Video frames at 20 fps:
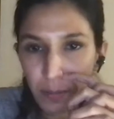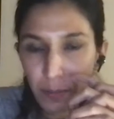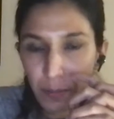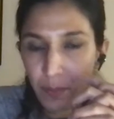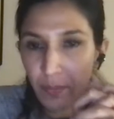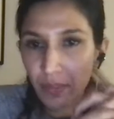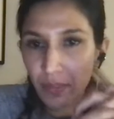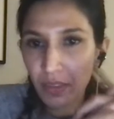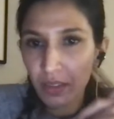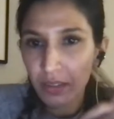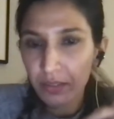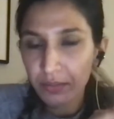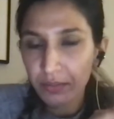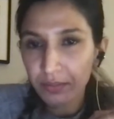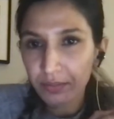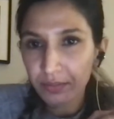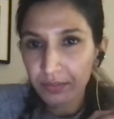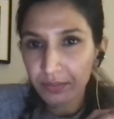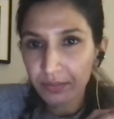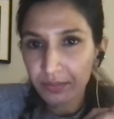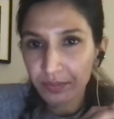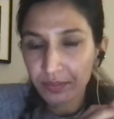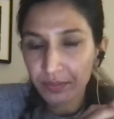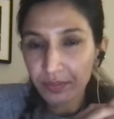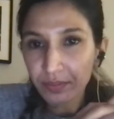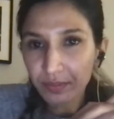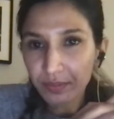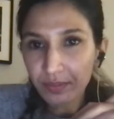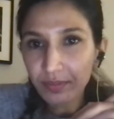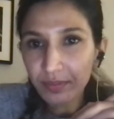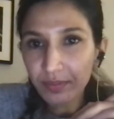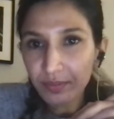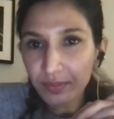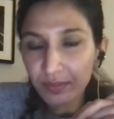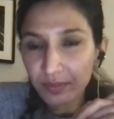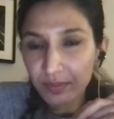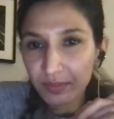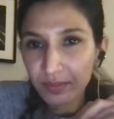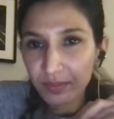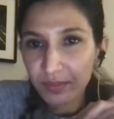Sorry, before Samrit
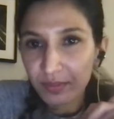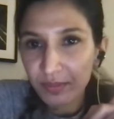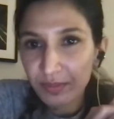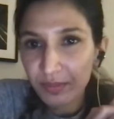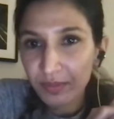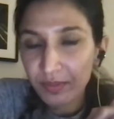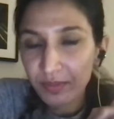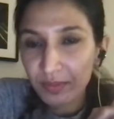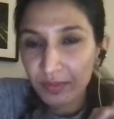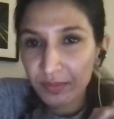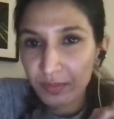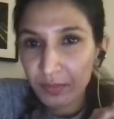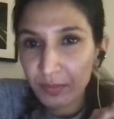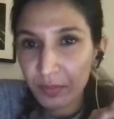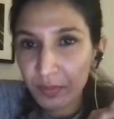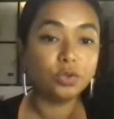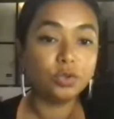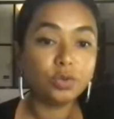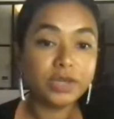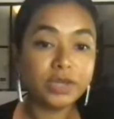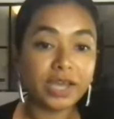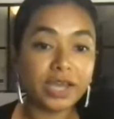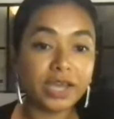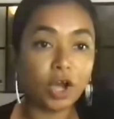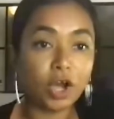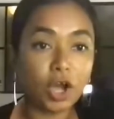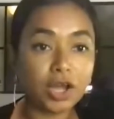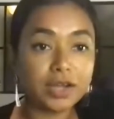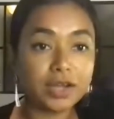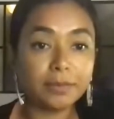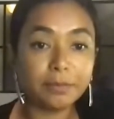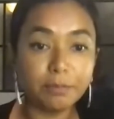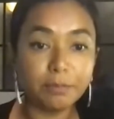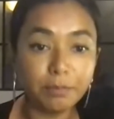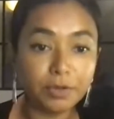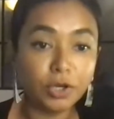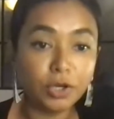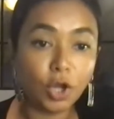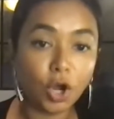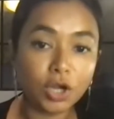answers, Suchita, you cannot,
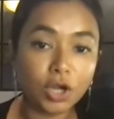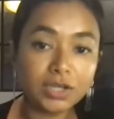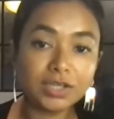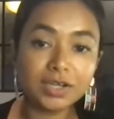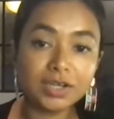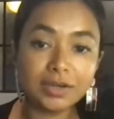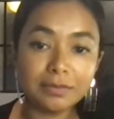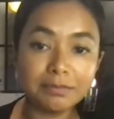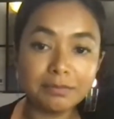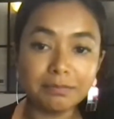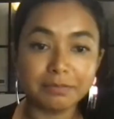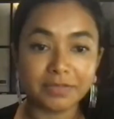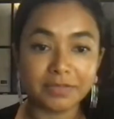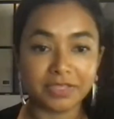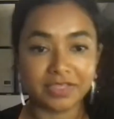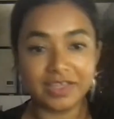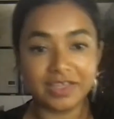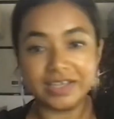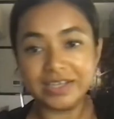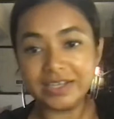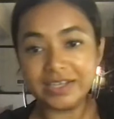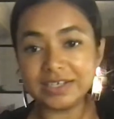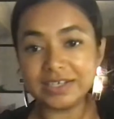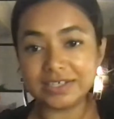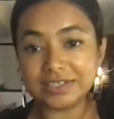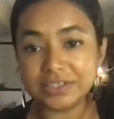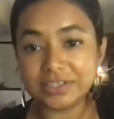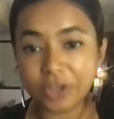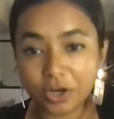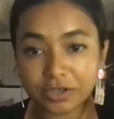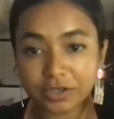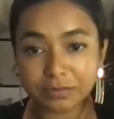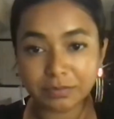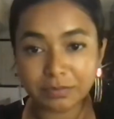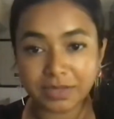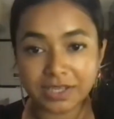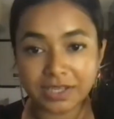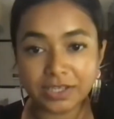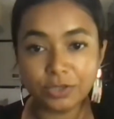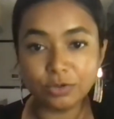long term thinking does not
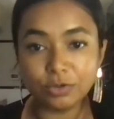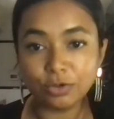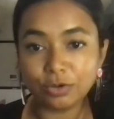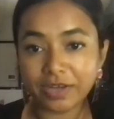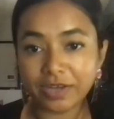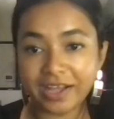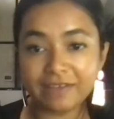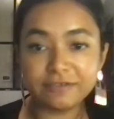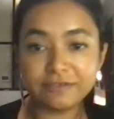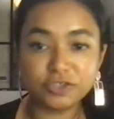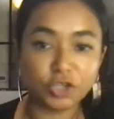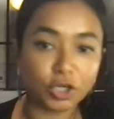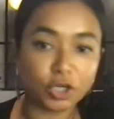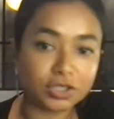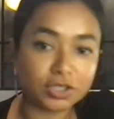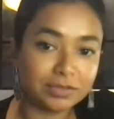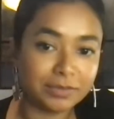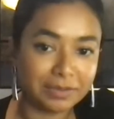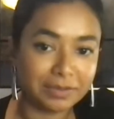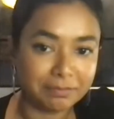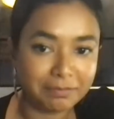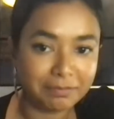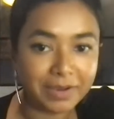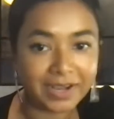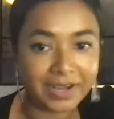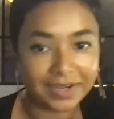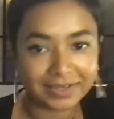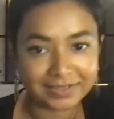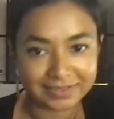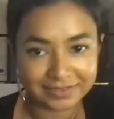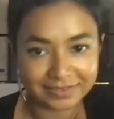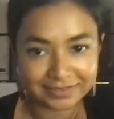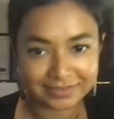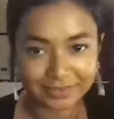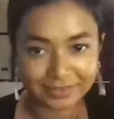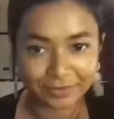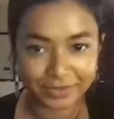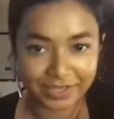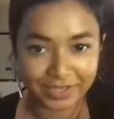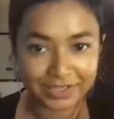mean you don't have short term impact.
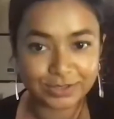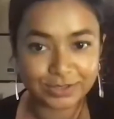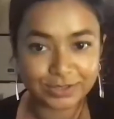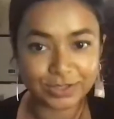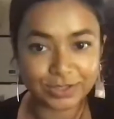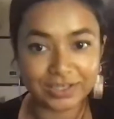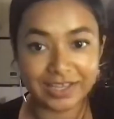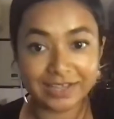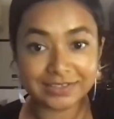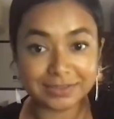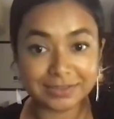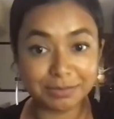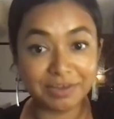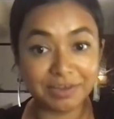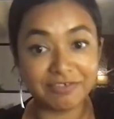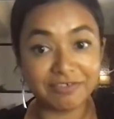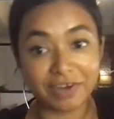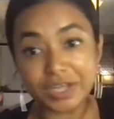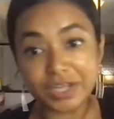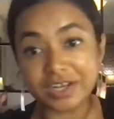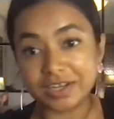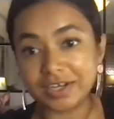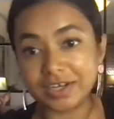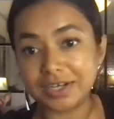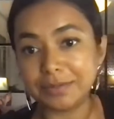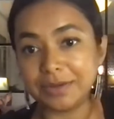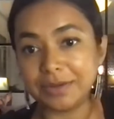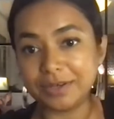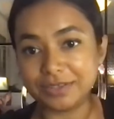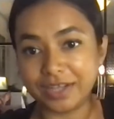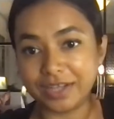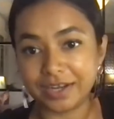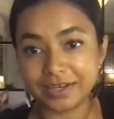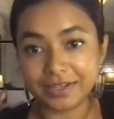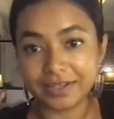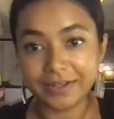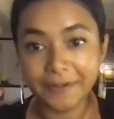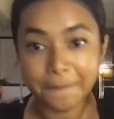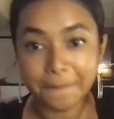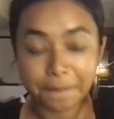Okay, so let's be very clear about
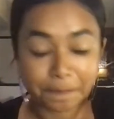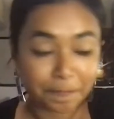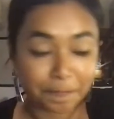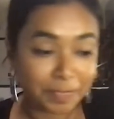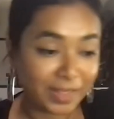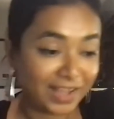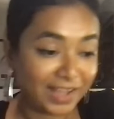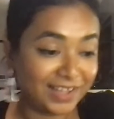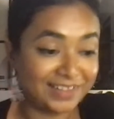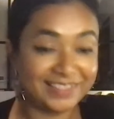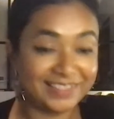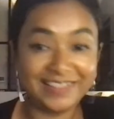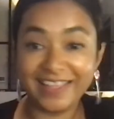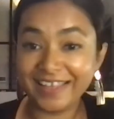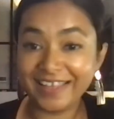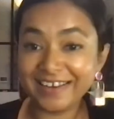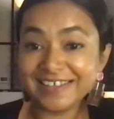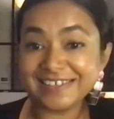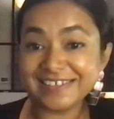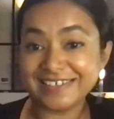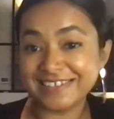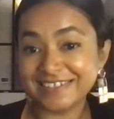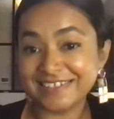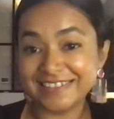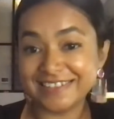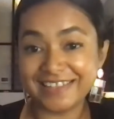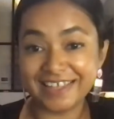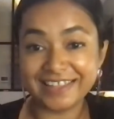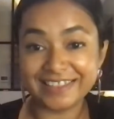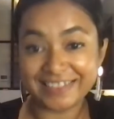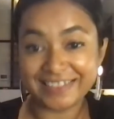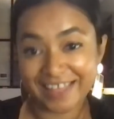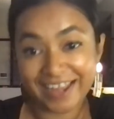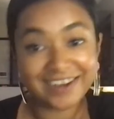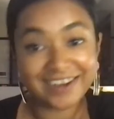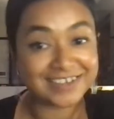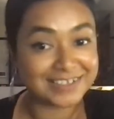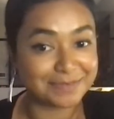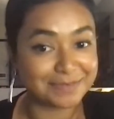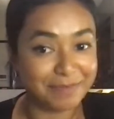that.
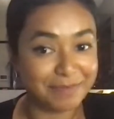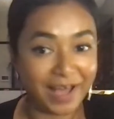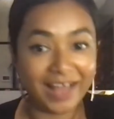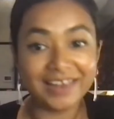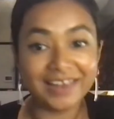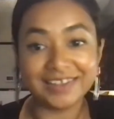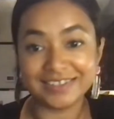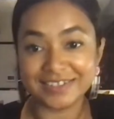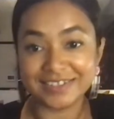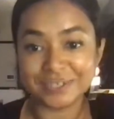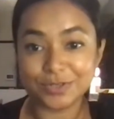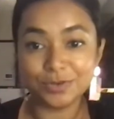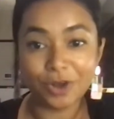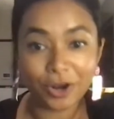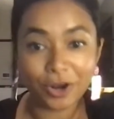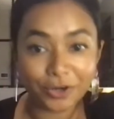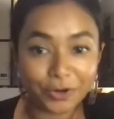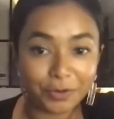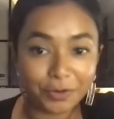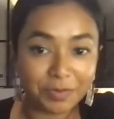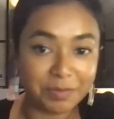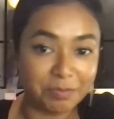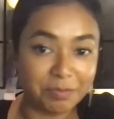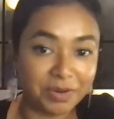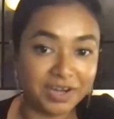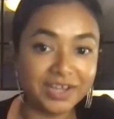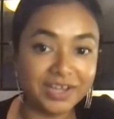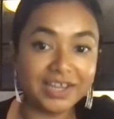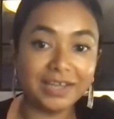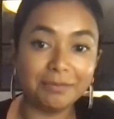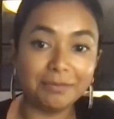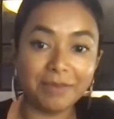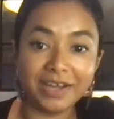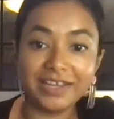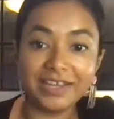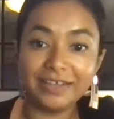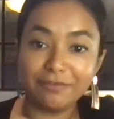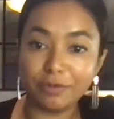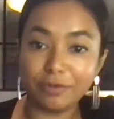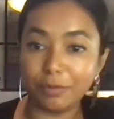There's balance. You're not going to be burning
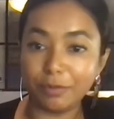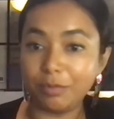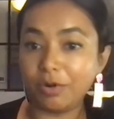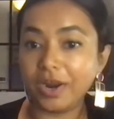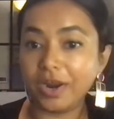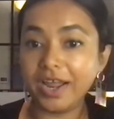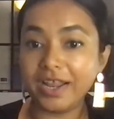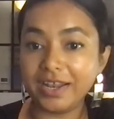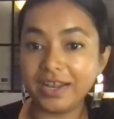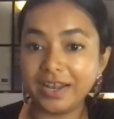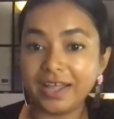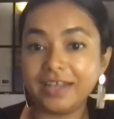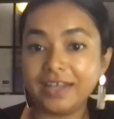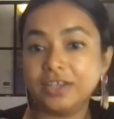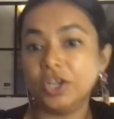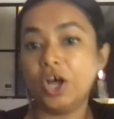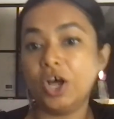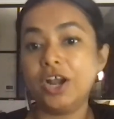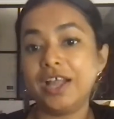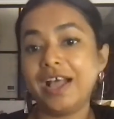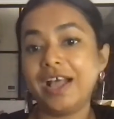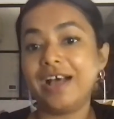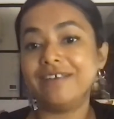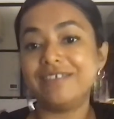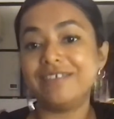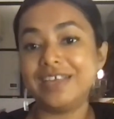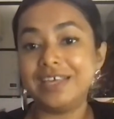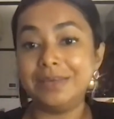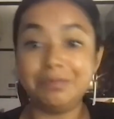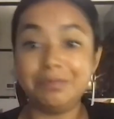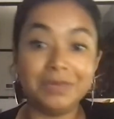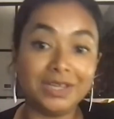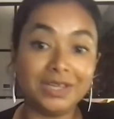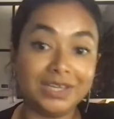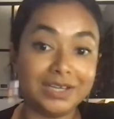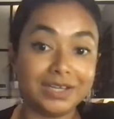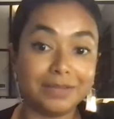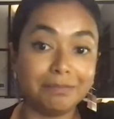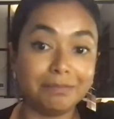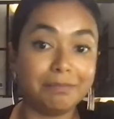money for brand and not having
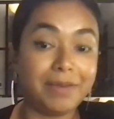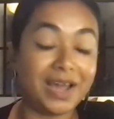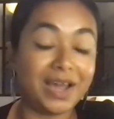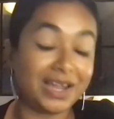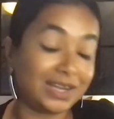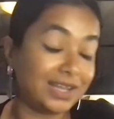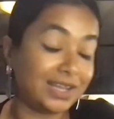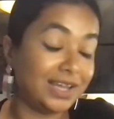immediate impact.